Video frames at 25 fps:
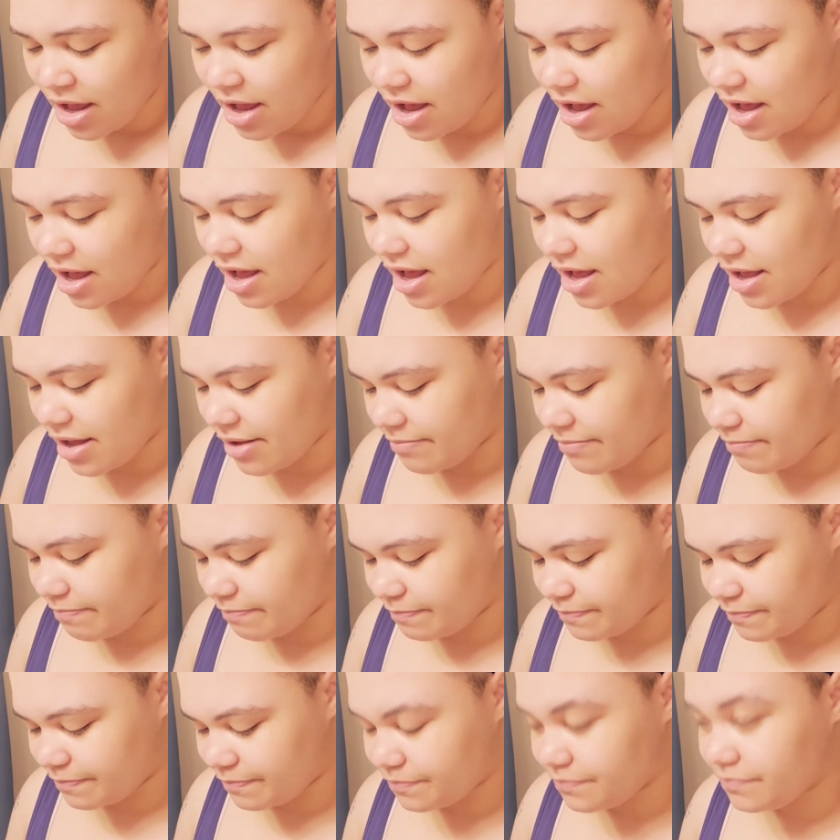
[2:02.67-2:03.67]

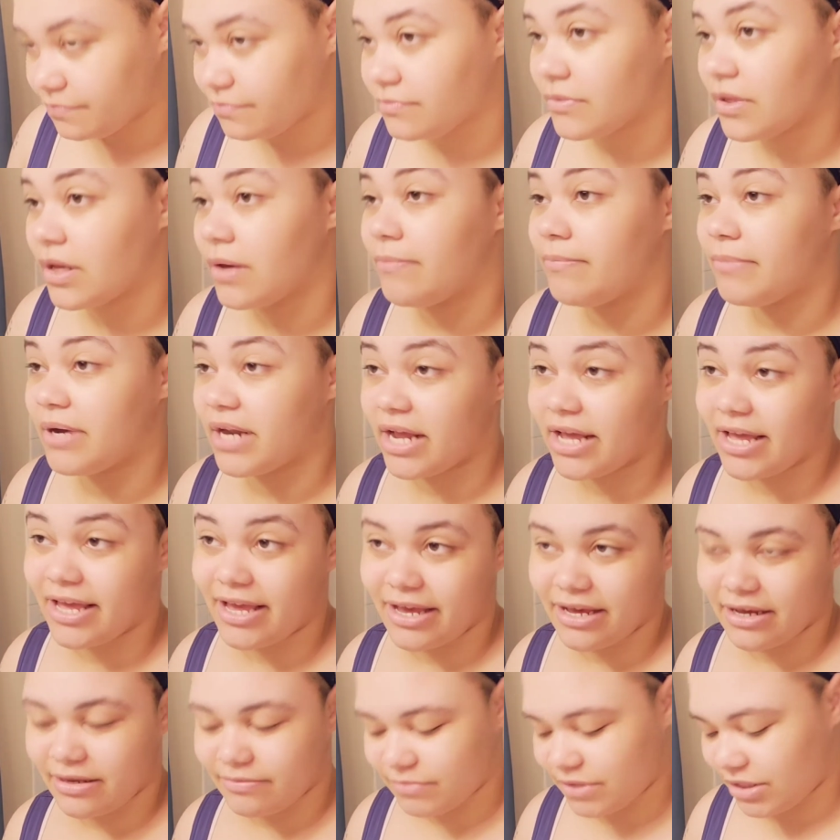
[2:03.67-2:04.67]
but I
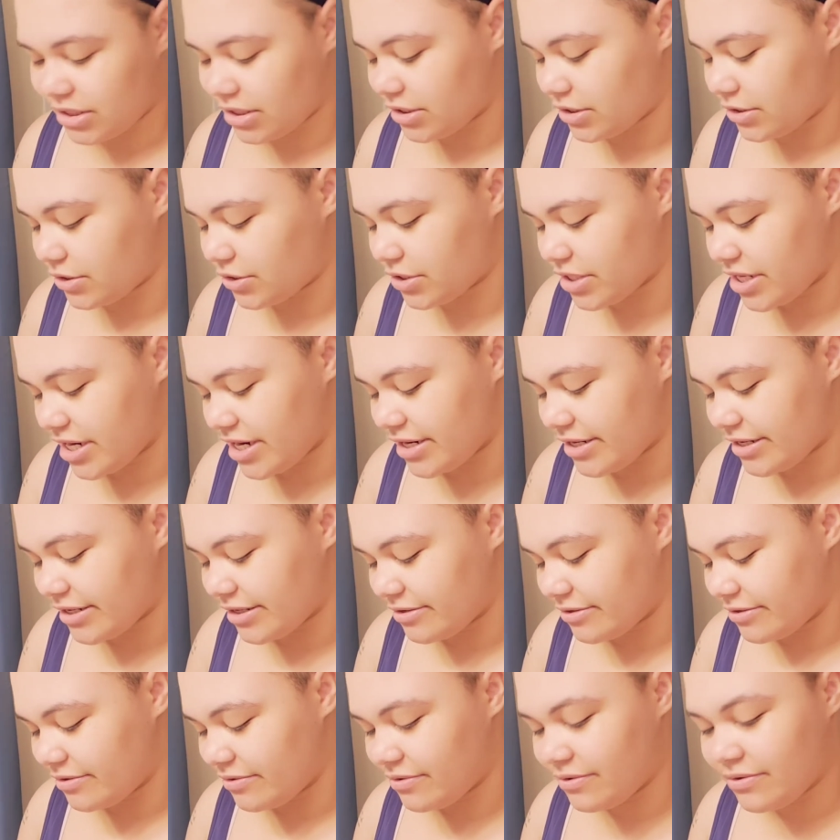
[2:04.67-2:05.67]
am gonna try
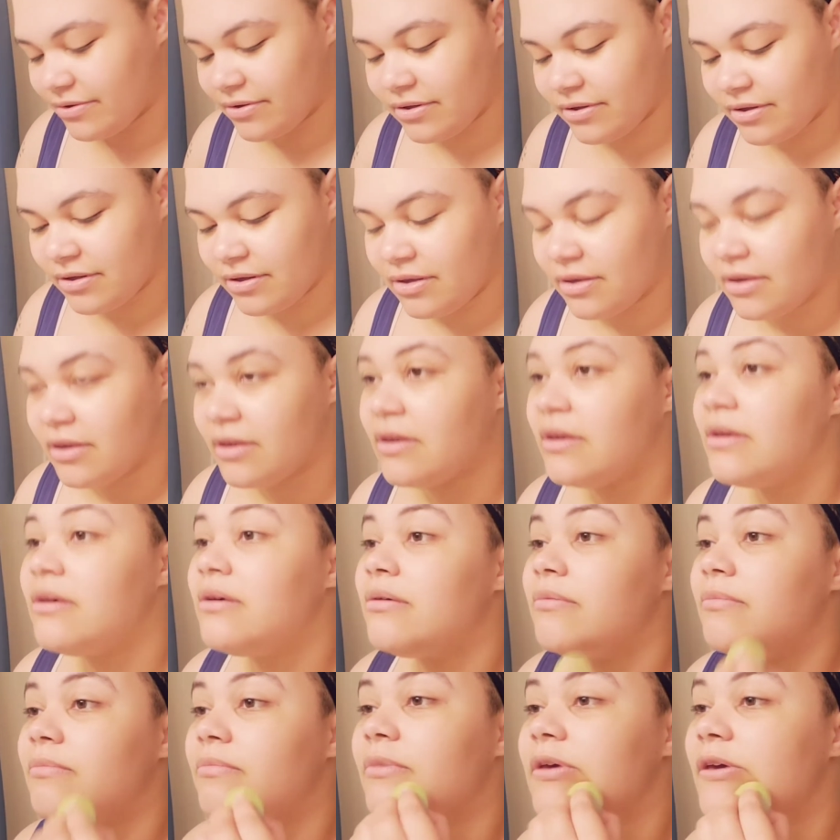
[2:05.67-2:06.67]
to
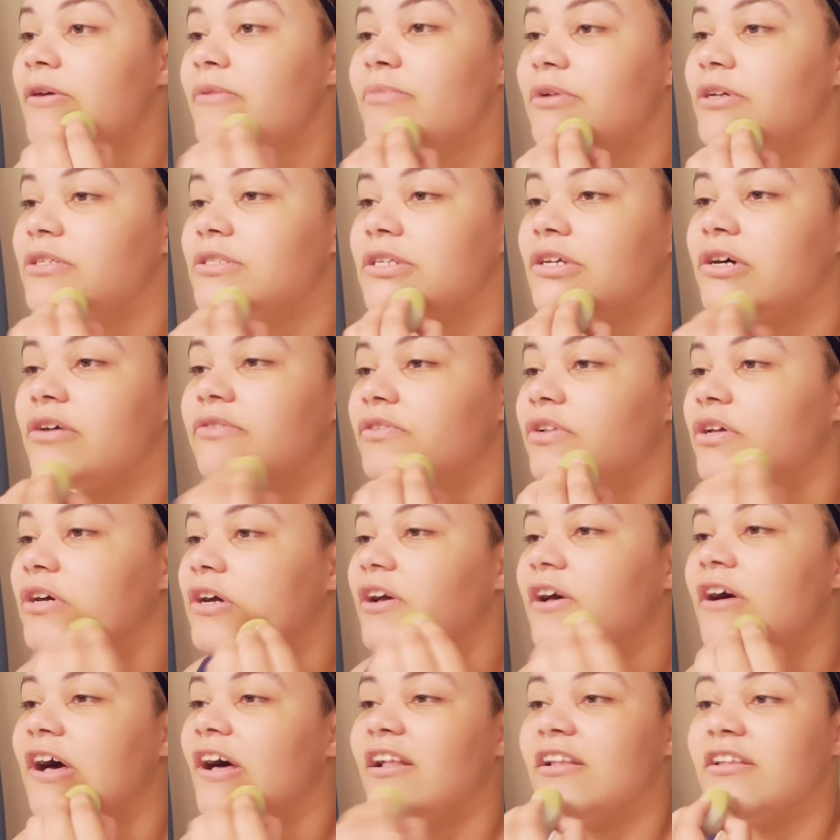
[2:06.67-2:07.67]
make myself
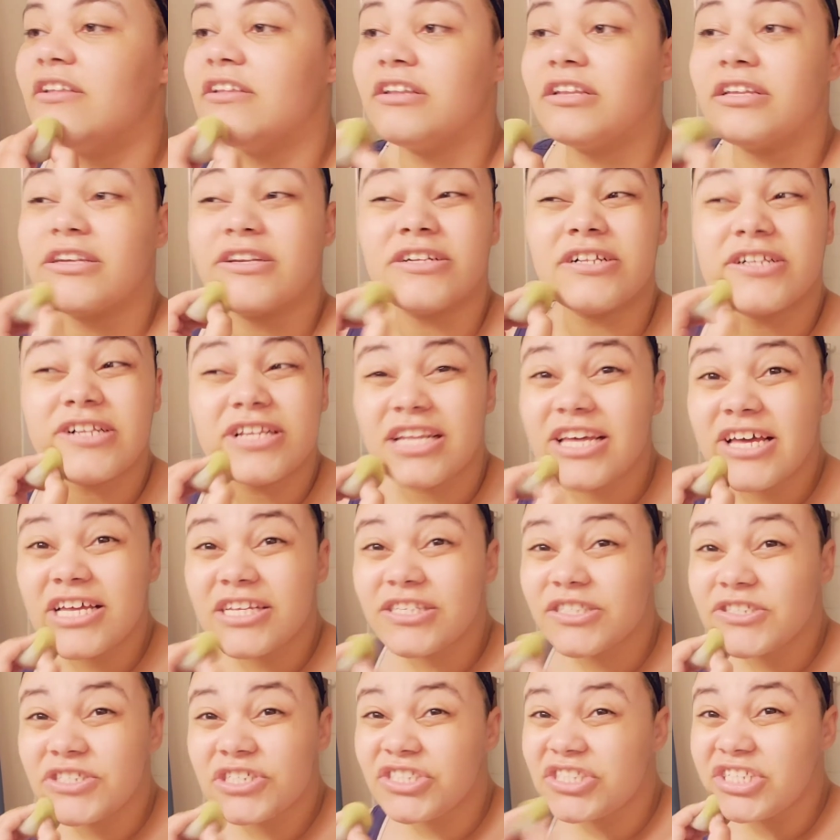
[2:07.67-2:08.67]
look a little
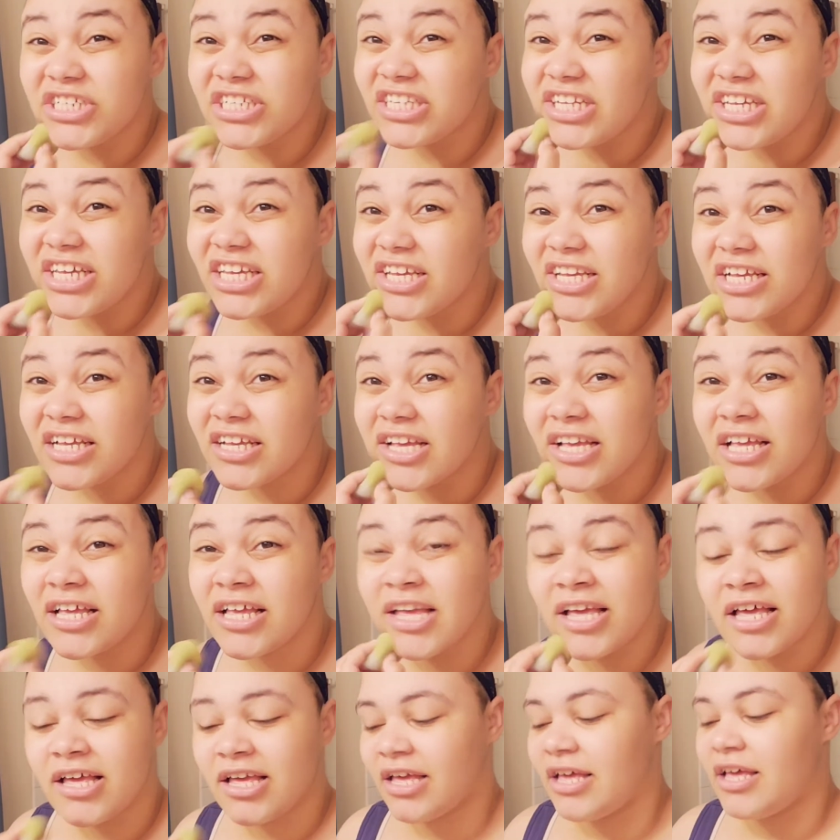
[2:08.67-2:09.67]
less shitty.
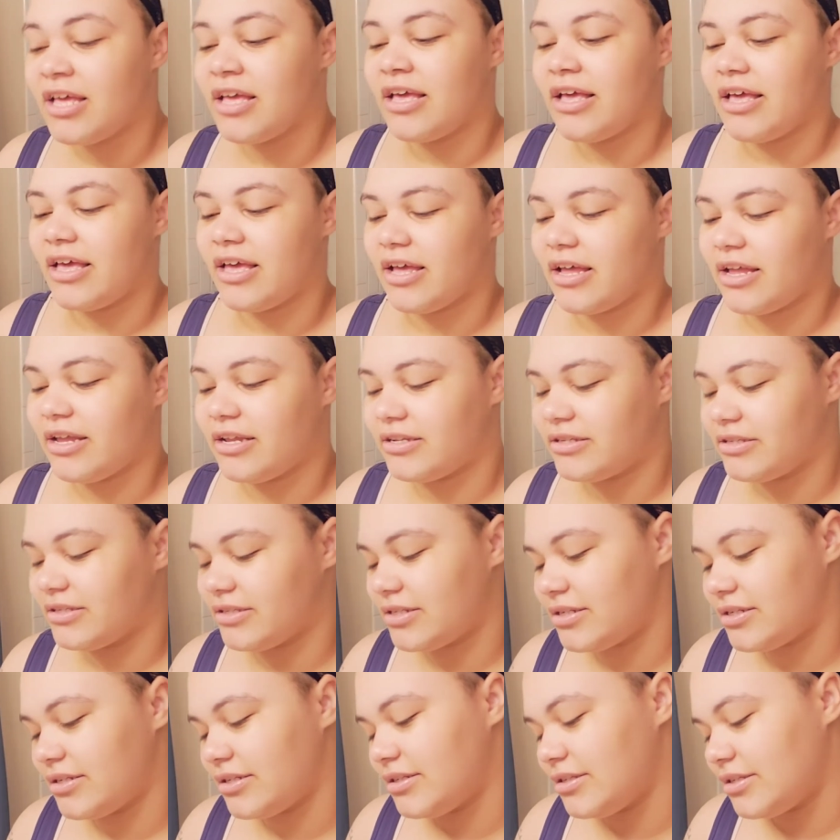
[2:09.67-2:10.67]
And
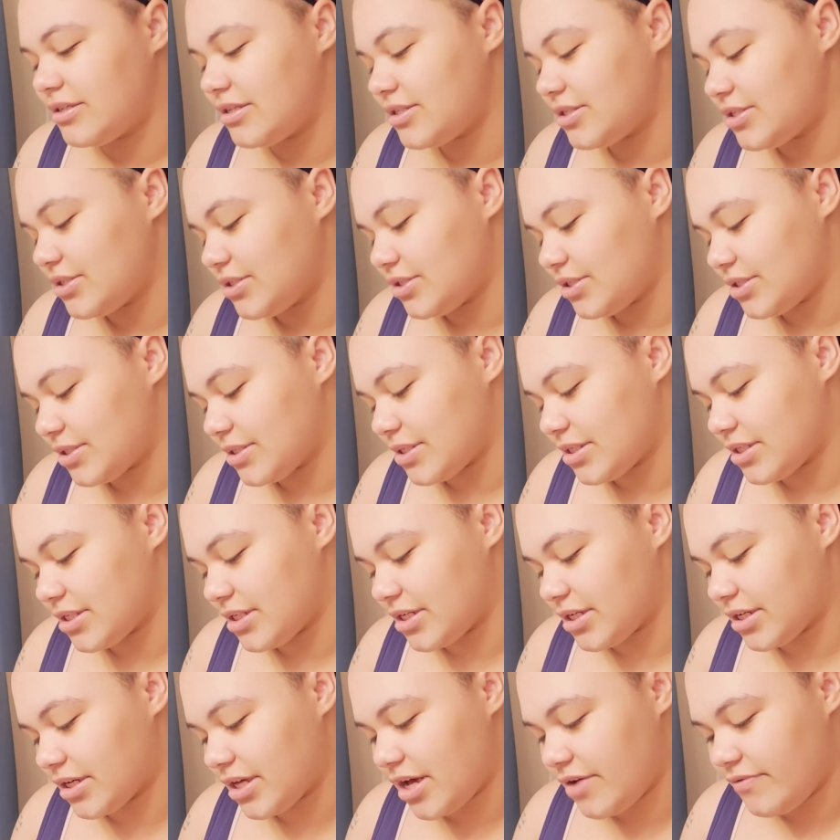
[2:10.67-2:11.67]
this is just
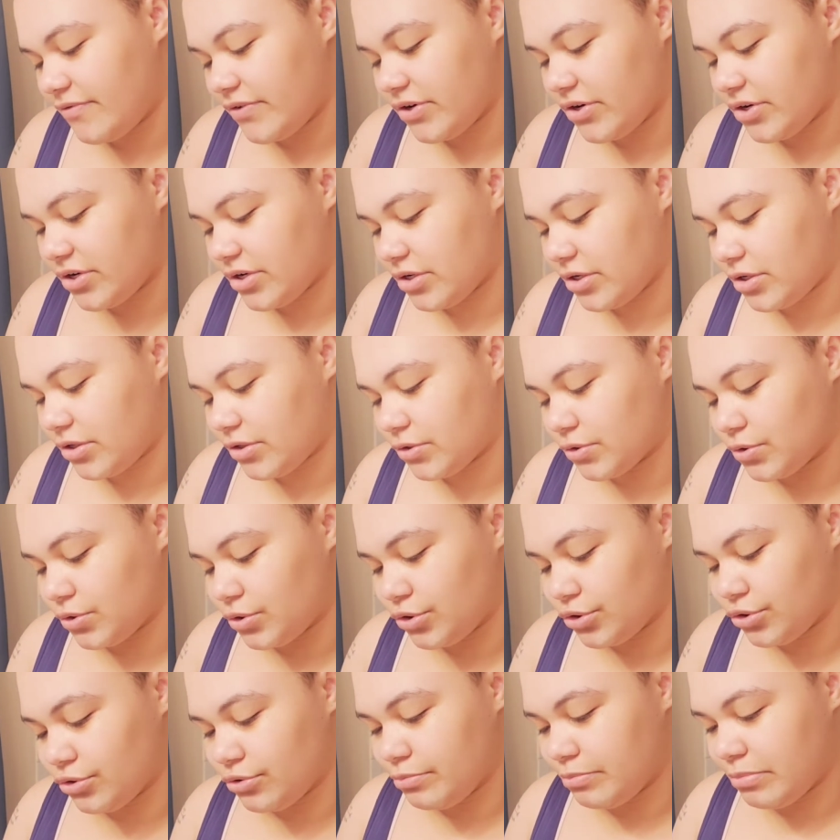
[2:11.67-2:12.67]
the Covergirl
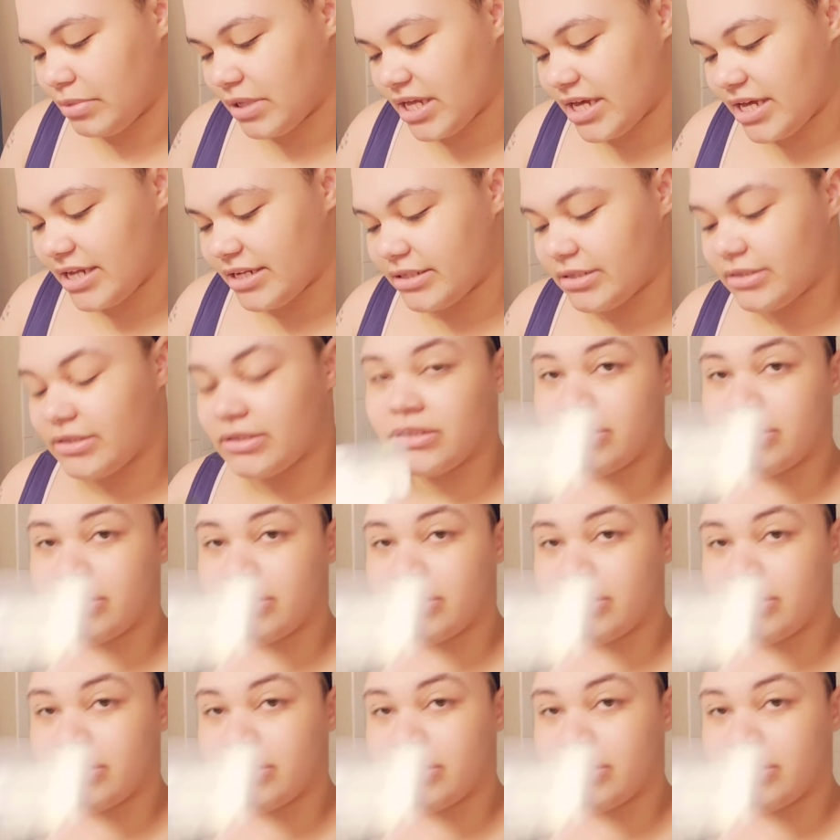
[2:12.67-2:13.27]
trueblend